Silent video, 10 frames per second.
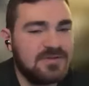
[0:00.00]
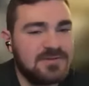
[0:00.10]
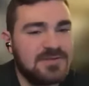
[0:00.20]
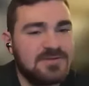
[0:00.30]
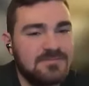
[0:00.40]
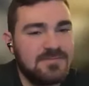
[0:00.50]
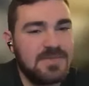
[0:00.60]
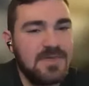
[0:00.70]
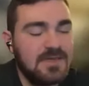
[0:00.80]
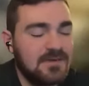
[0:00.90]
favorite.
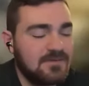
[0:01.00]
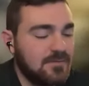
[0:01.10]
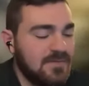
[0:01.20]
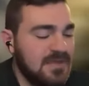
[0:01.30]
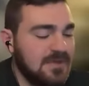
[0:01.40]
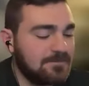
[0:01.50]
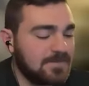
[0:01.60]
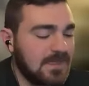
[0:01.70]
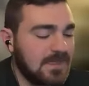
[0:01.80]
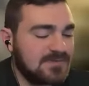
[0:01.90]
Great. For
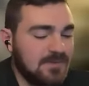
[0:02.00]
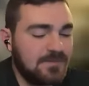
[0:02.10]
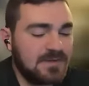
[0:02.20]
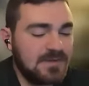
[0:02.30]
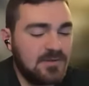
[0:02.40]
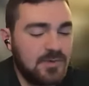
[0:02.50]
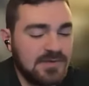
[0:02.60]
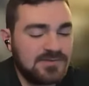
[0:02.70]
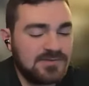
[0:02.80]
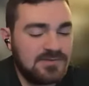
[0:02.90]
me, as somebody who
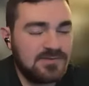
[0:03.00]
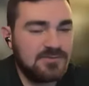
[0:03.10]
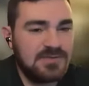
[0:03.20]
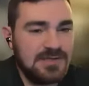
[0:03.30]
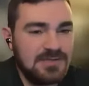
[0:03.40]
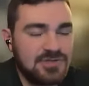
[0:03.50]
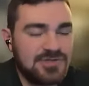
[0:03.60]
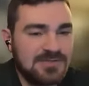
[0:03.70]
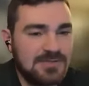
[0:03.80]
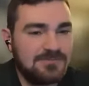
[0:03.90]
wants to
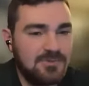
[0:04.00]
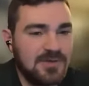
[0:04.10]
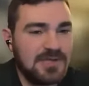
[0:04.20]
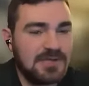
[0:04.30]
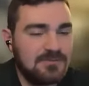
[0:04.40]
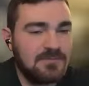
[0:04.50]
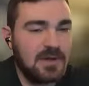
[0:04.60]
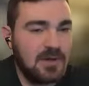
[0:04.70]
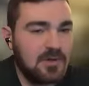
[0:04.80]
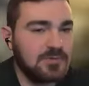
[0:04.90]
teach at some point,
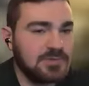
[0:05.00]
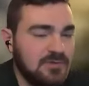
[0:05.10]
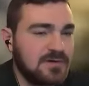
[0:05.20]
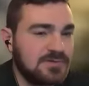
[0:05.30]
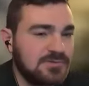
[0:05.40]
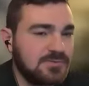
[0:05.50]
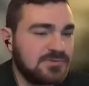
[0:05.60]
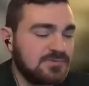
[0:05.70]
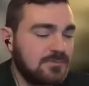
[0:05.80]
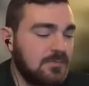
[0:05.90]
holdovers
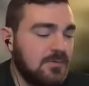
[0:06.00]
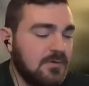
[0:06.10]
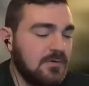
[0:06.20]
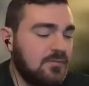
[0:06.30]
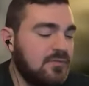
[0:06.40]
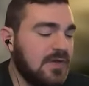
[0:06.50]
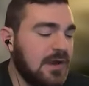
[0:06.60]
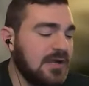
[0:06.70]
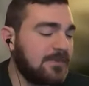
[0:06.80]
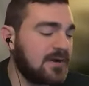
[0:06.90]
was
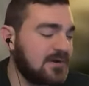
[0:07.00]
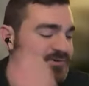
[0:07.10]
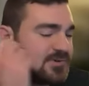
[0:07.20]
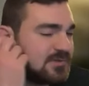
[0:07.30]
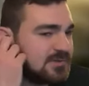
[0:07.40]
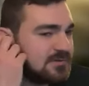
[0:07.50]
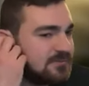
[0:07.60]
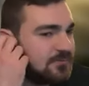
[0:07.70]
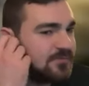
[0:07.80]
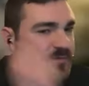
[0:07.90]
very
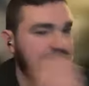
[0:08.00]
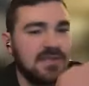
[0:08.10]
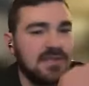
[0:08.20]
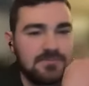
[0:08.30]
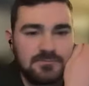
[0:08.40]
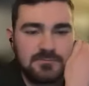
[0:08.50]
personal for me.